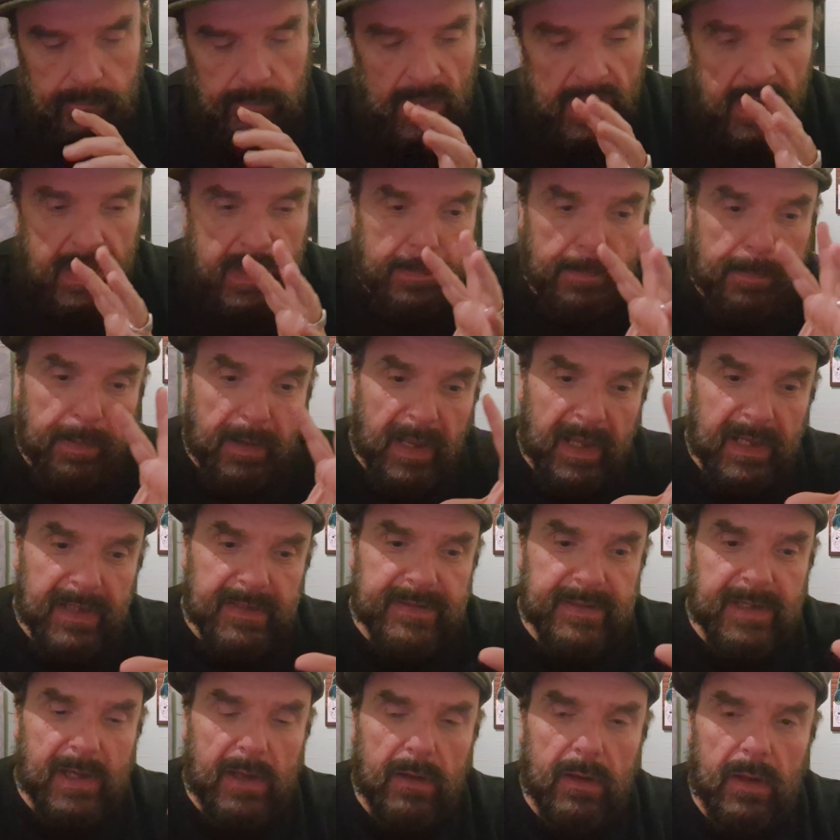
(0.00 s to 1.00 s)
It
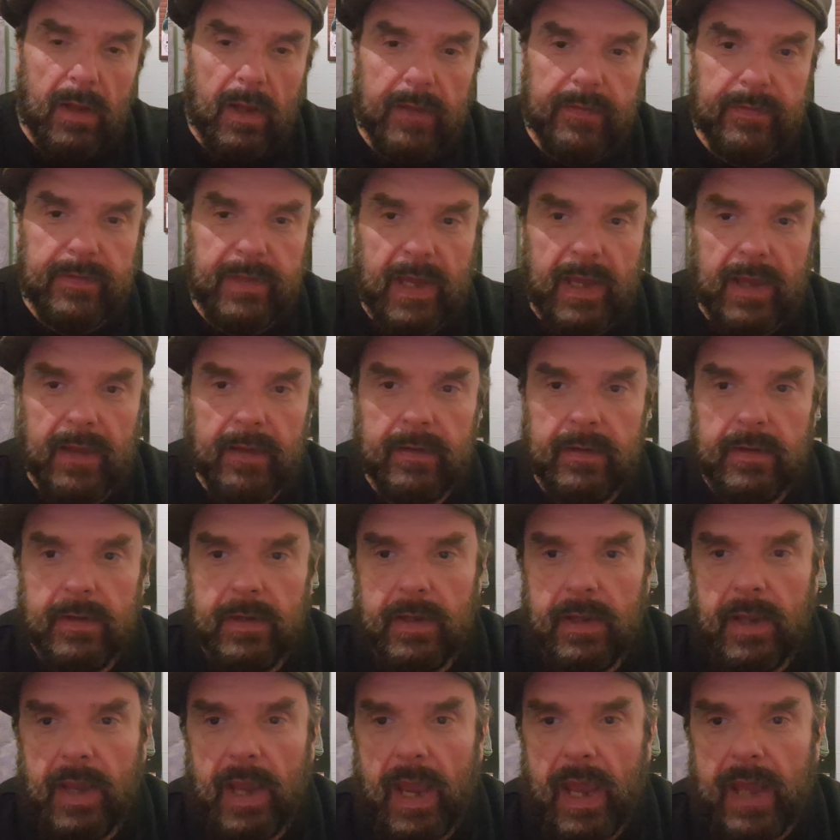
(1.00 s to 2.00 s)
plays out like that,
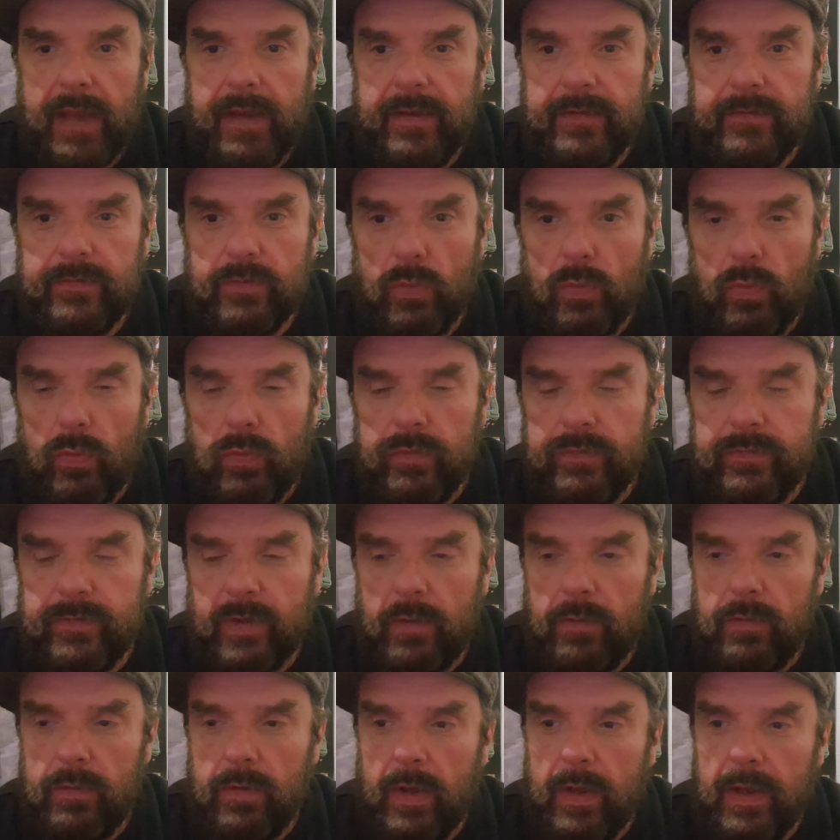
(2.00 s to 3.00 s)
and it's
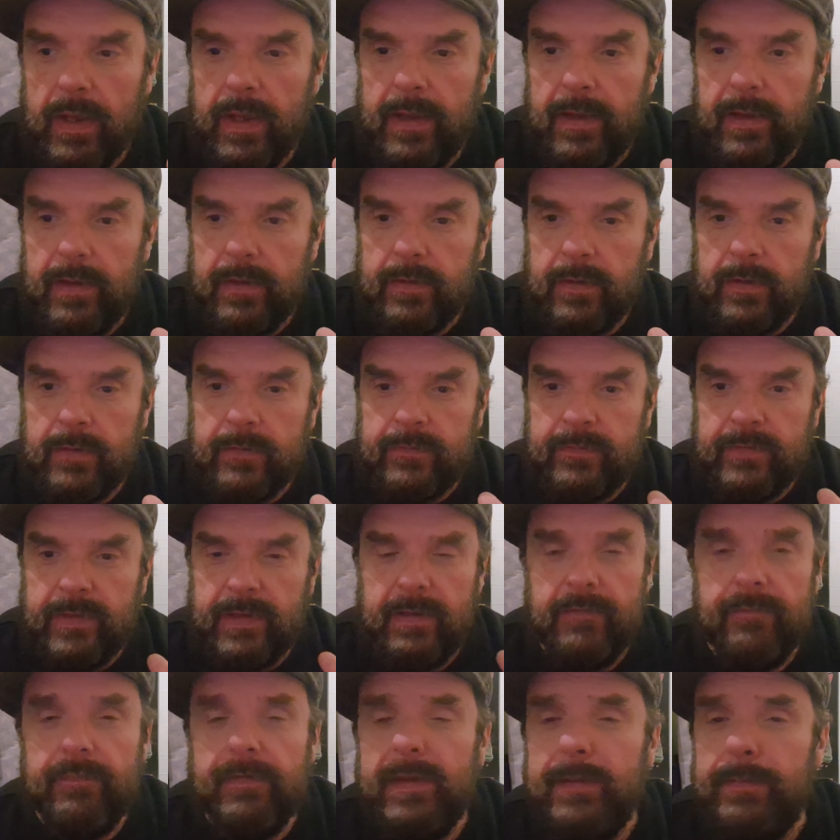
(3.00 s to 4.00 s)
also like the
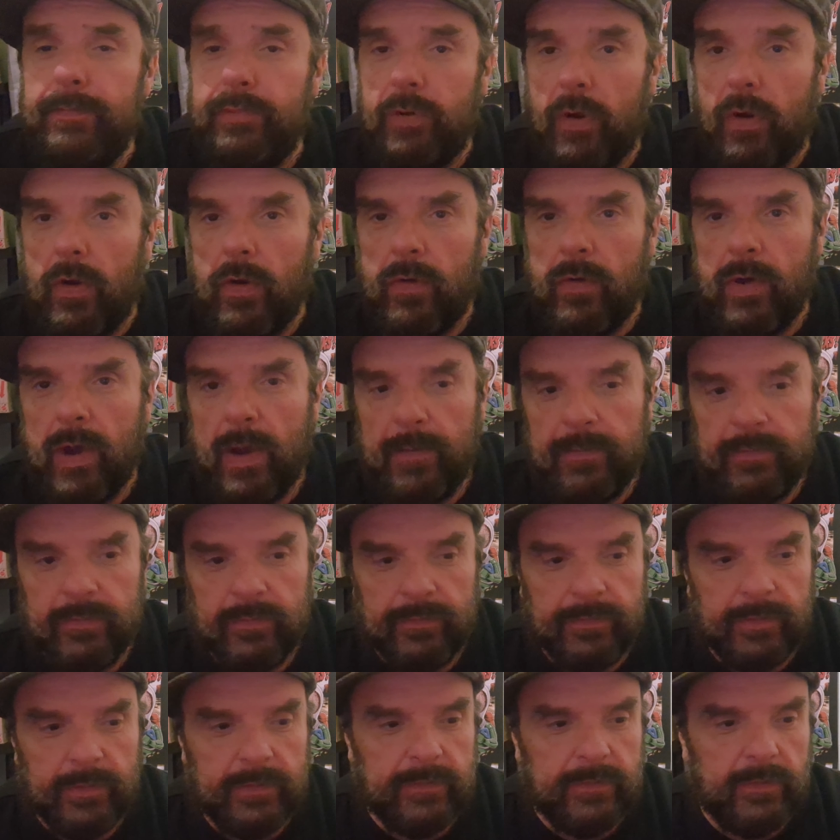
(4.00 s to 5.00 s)
TV programs
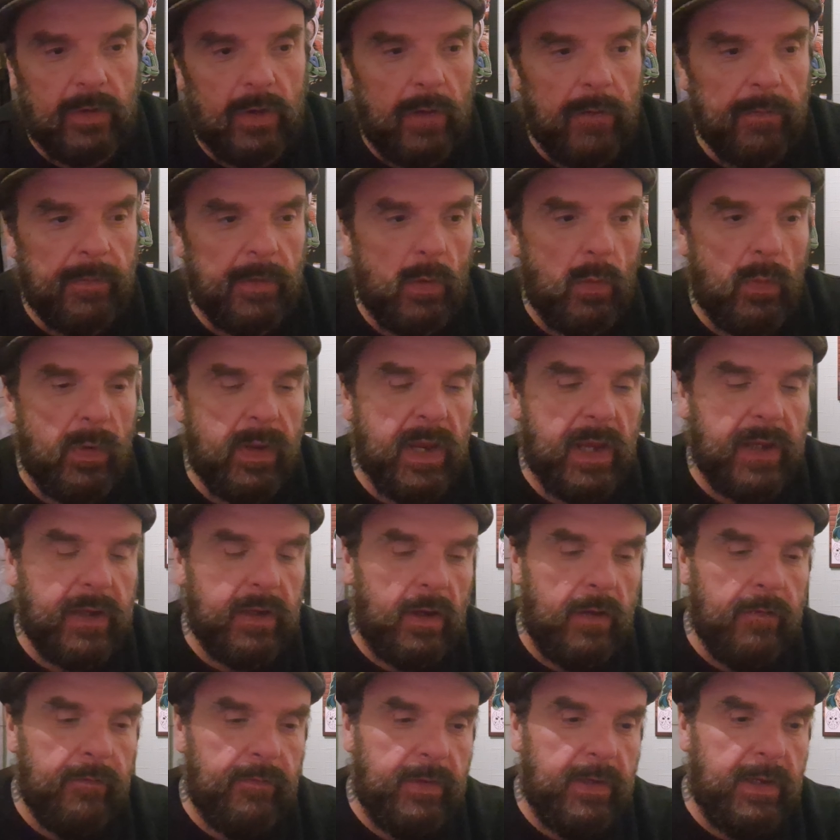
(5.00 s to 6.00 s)
of the time that we had
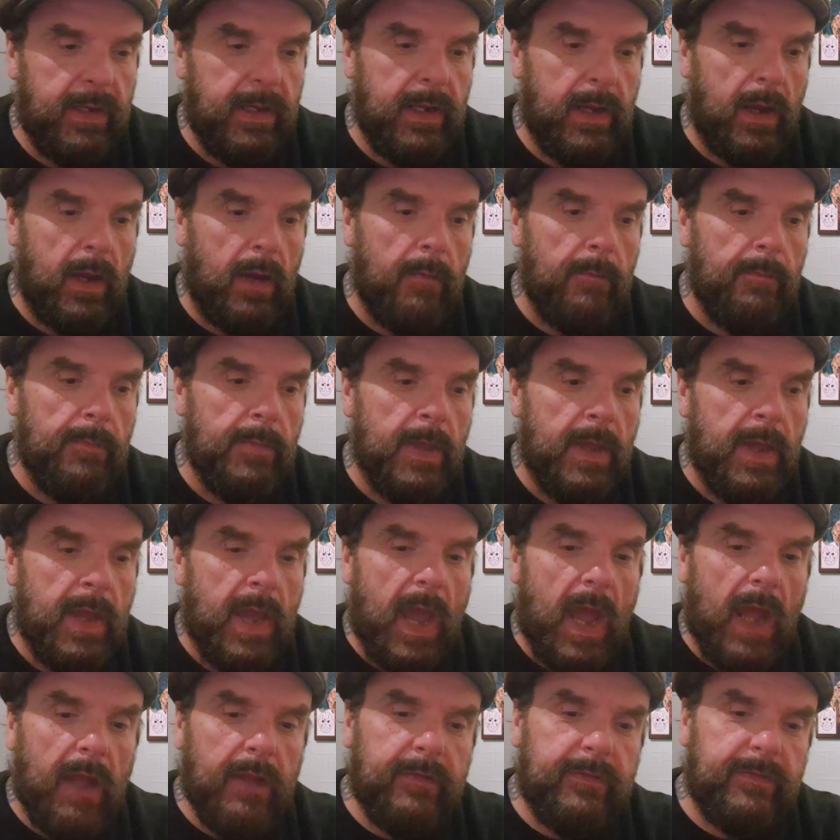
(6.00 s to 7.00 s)
over here,
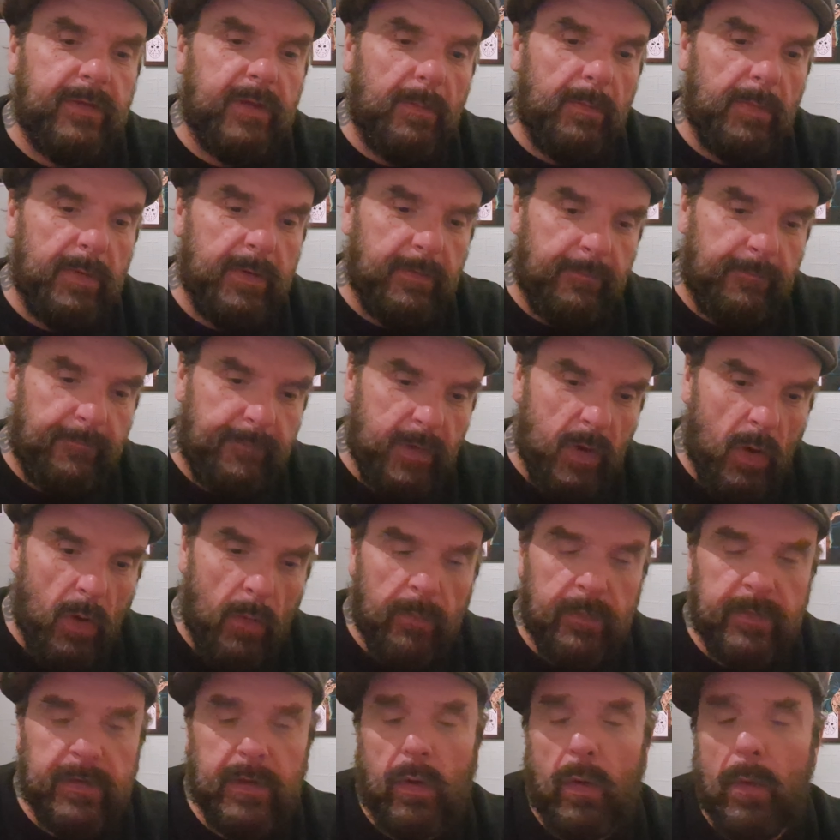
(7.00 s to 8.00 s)
and some of the
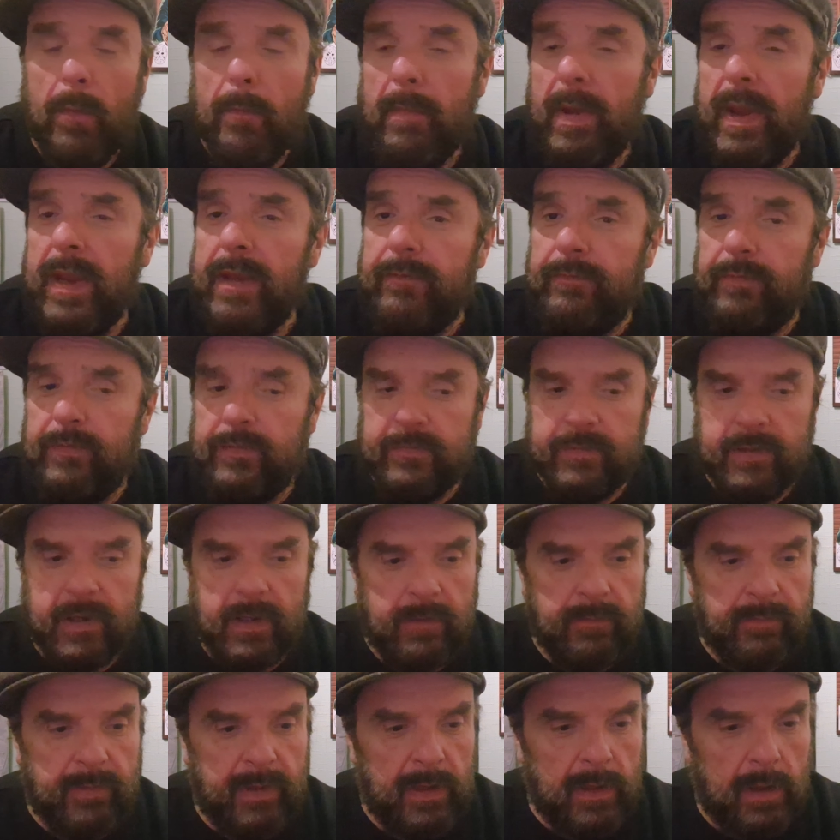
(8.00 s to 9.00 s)
films that were made for
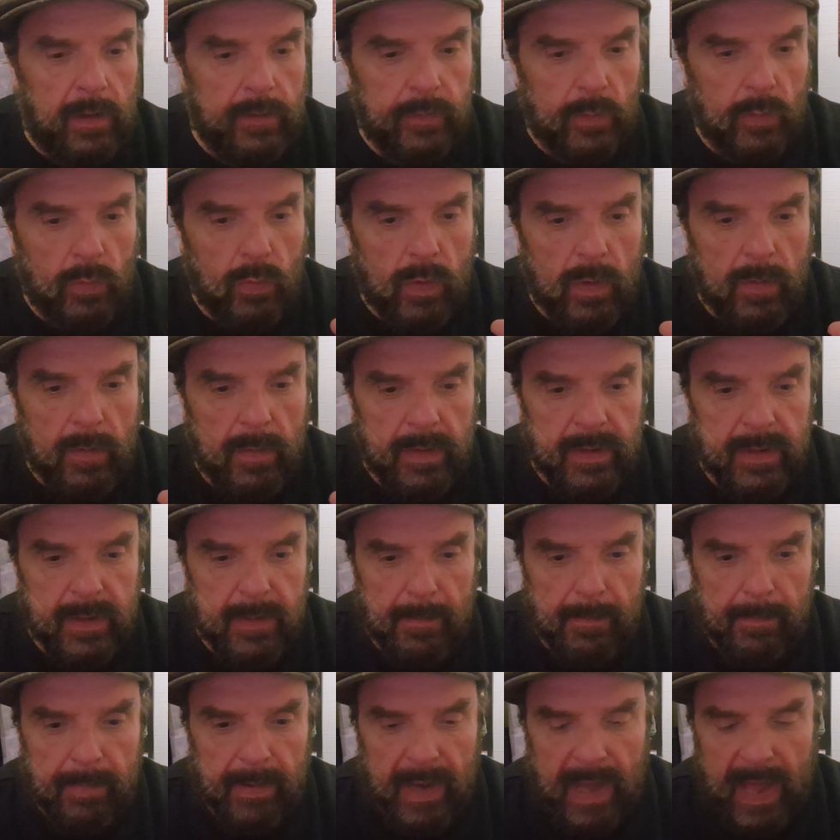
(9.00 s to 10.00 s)
TV, like The Woman
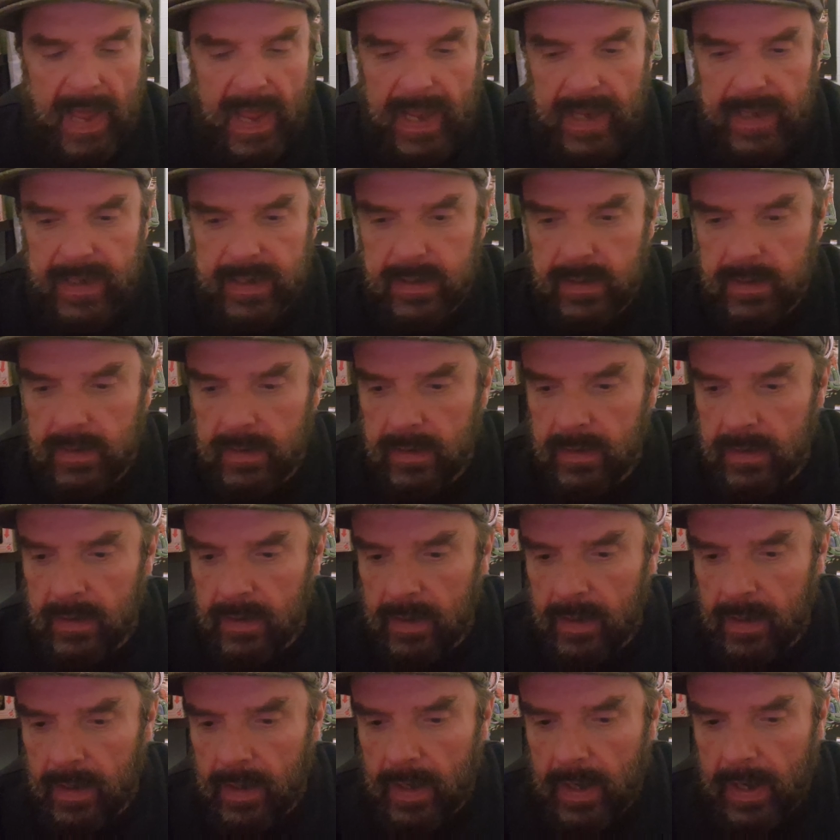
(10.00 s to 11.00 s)
in Black,
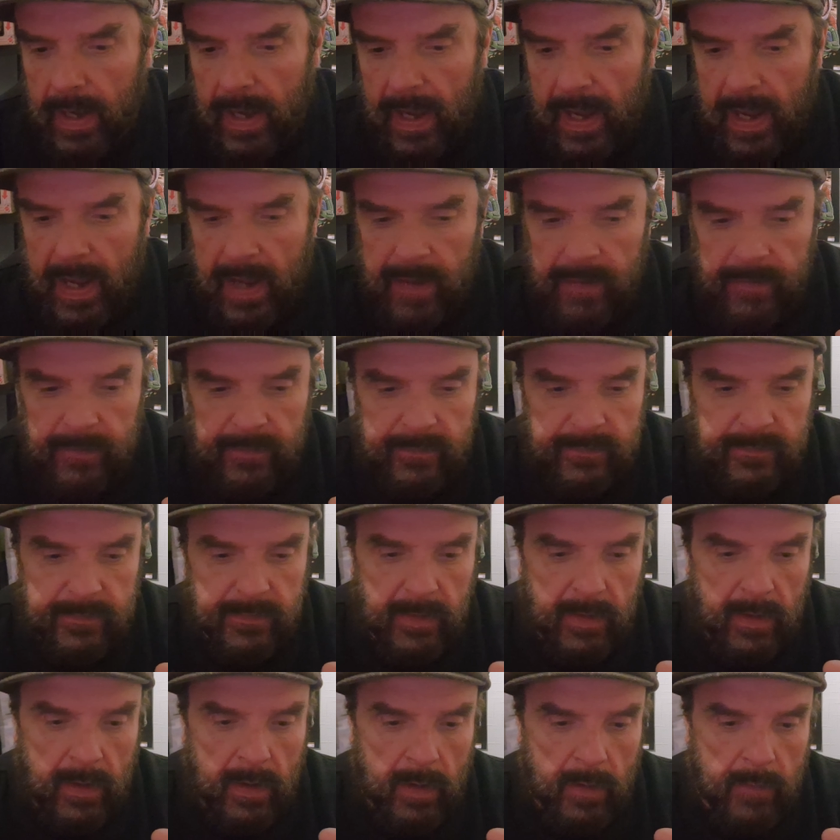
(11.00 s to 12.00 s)
and
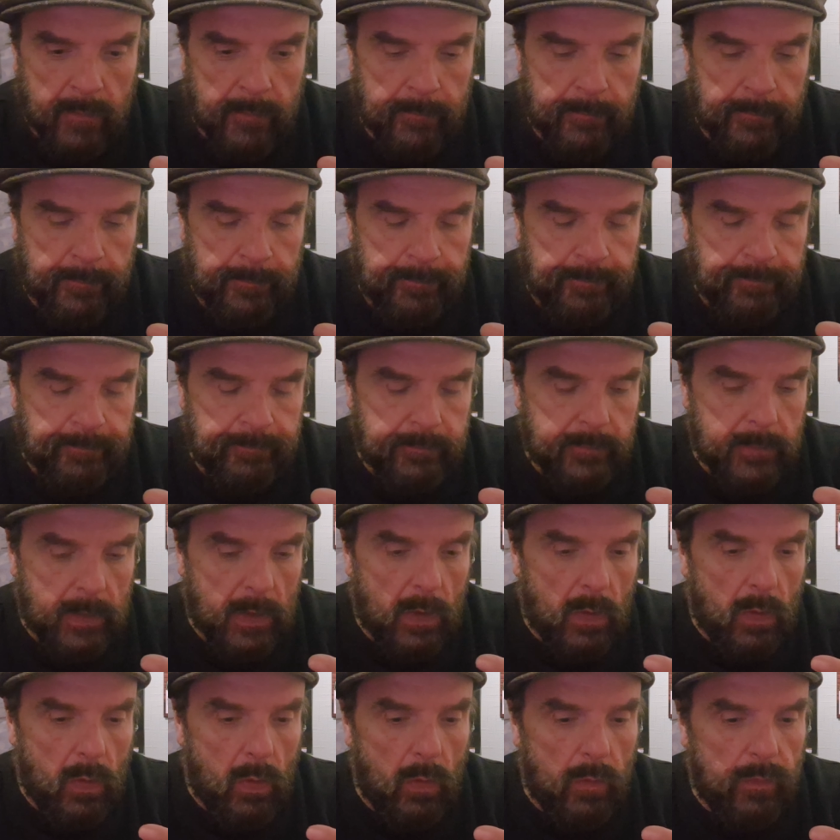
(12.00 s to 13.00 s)

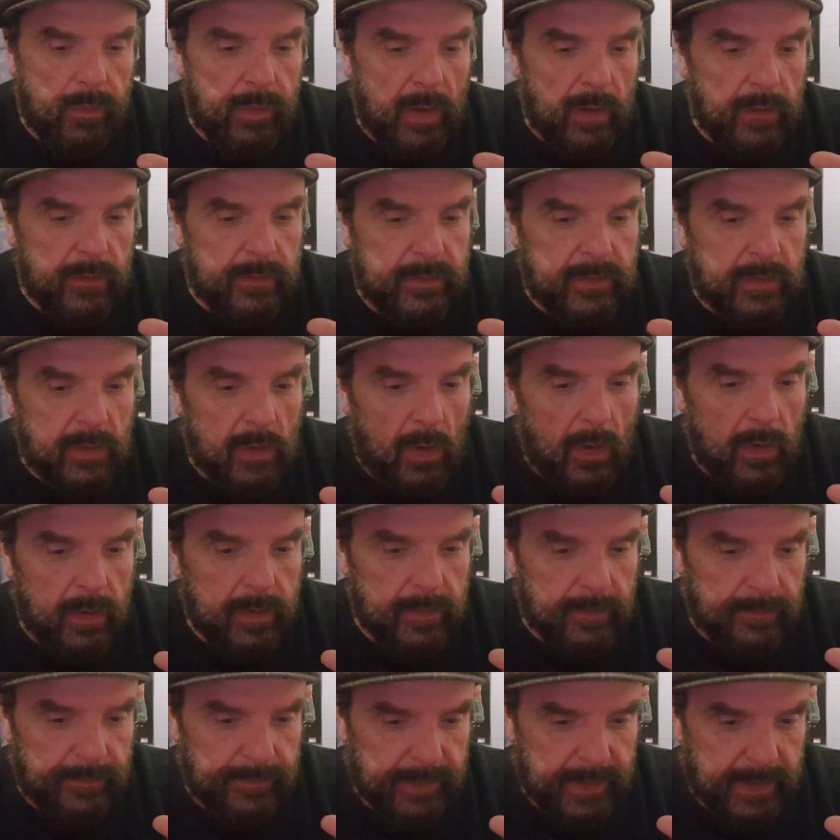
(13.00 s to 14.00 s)
all those
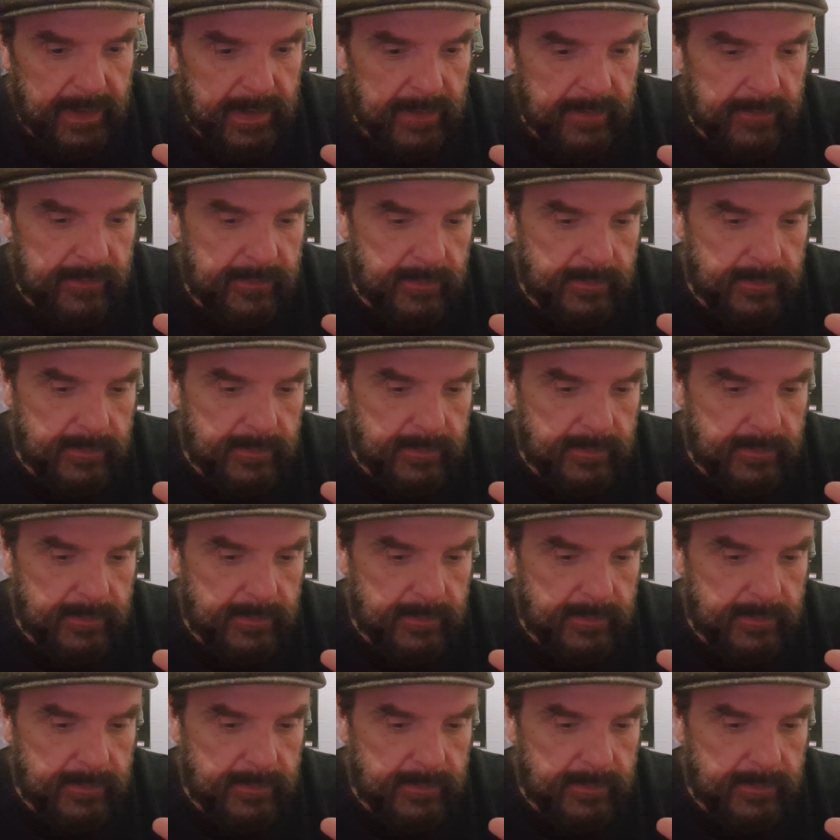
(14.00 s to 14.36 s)
kind of things.